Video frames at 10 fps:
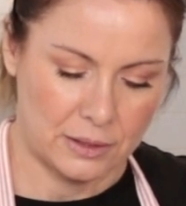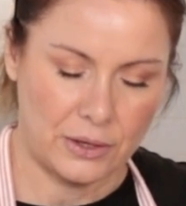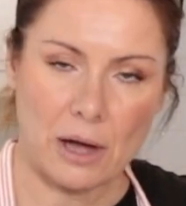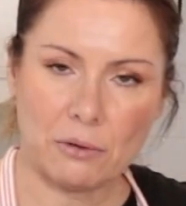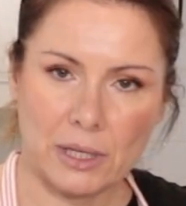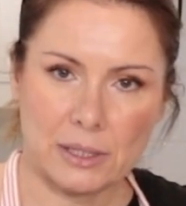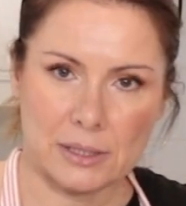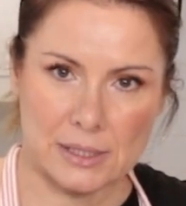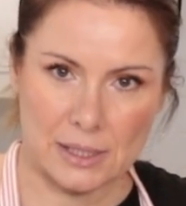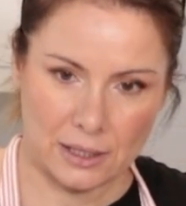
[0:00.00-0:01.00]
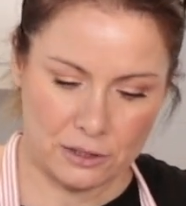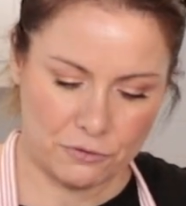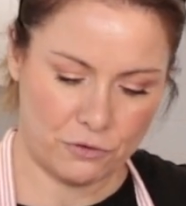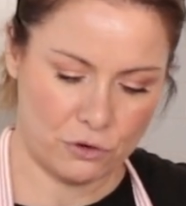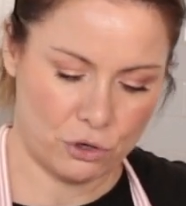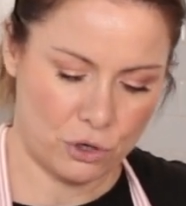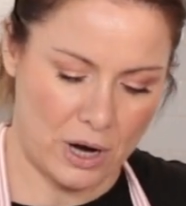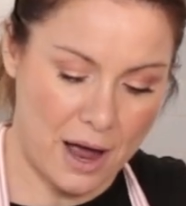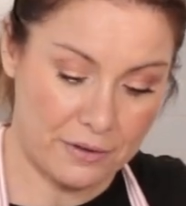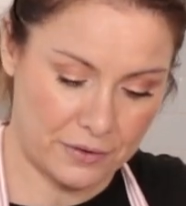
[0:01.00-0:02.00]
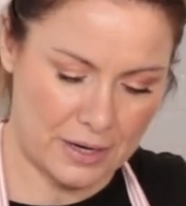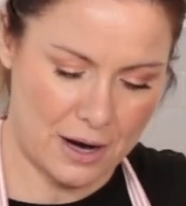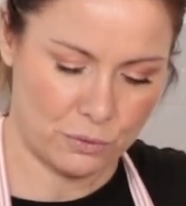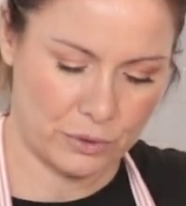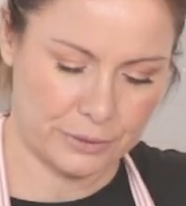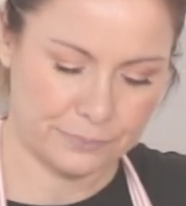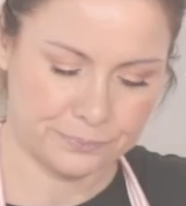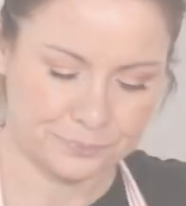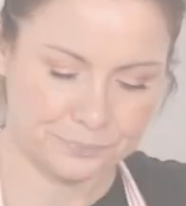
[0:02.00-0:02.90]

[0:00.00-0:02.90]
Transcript: now let it sit for half an hour.